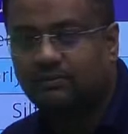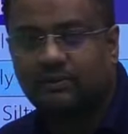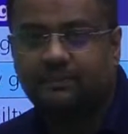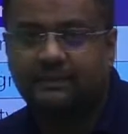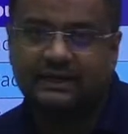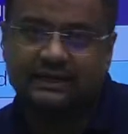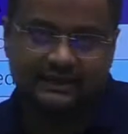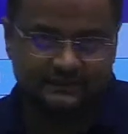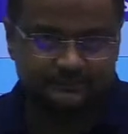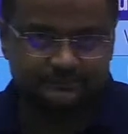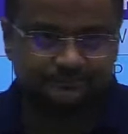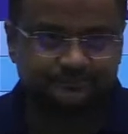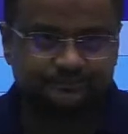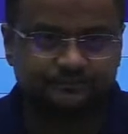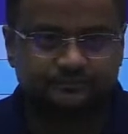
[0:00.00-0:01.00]
be PT.
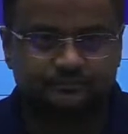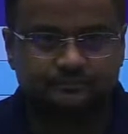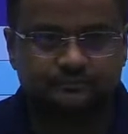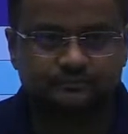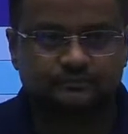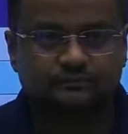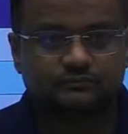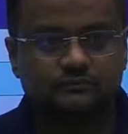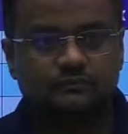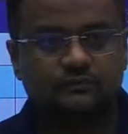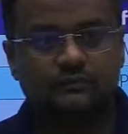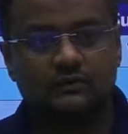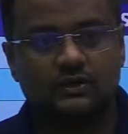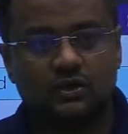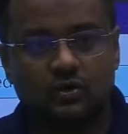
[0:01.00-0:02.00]

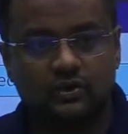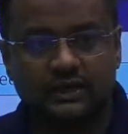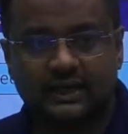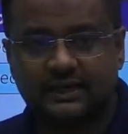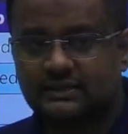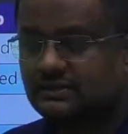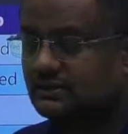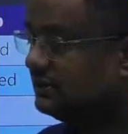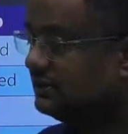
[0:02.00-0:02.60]
Okay guys.